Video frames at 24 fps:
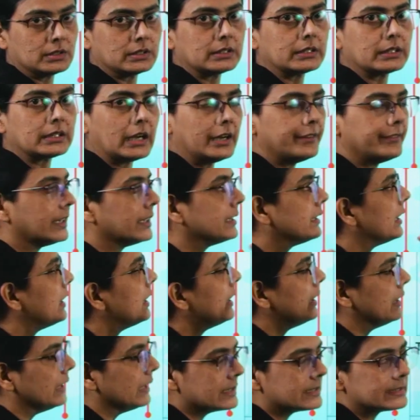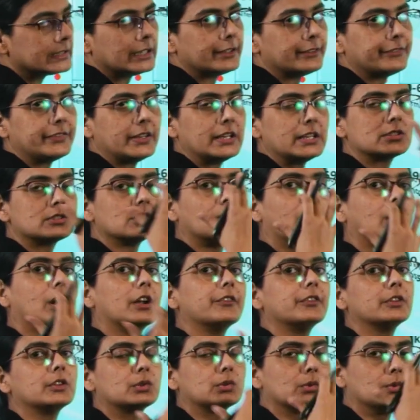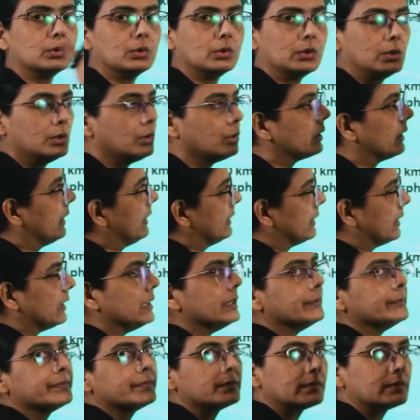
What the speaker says: cover the earth's surface or to look in the